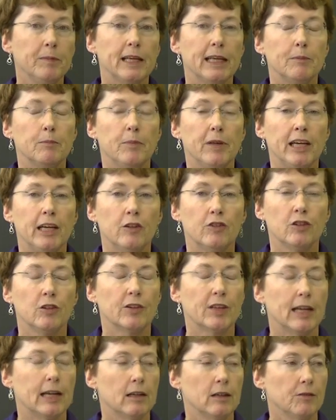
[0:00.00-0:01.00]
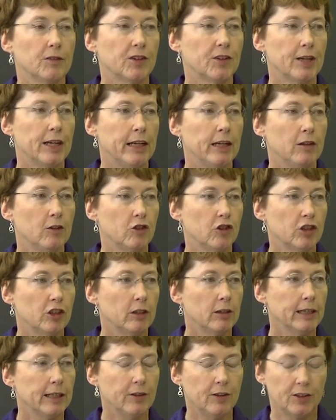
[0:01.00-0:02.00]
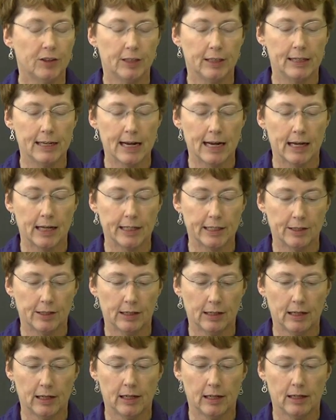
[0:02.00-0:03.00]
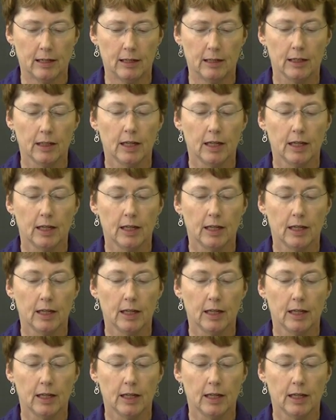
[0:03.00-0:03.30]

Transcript: the patient's out-of-state insurance did not, uh,